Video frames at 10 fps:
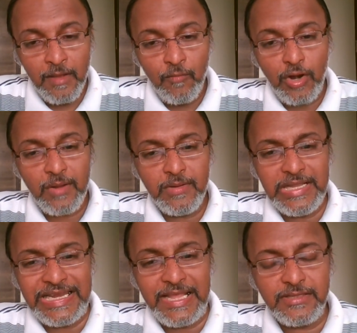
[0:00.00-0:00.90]
Whatever
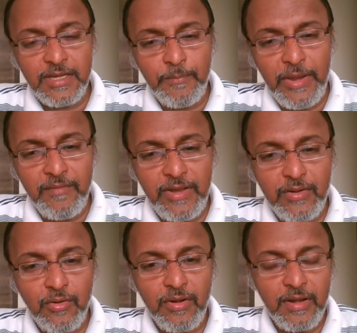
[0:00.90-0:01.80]
the nature play, we
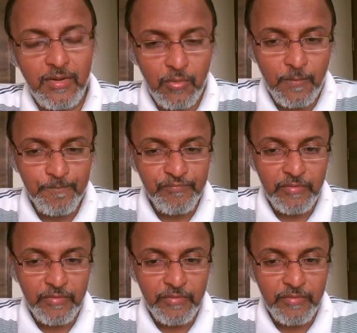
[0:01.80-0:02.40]
don't know.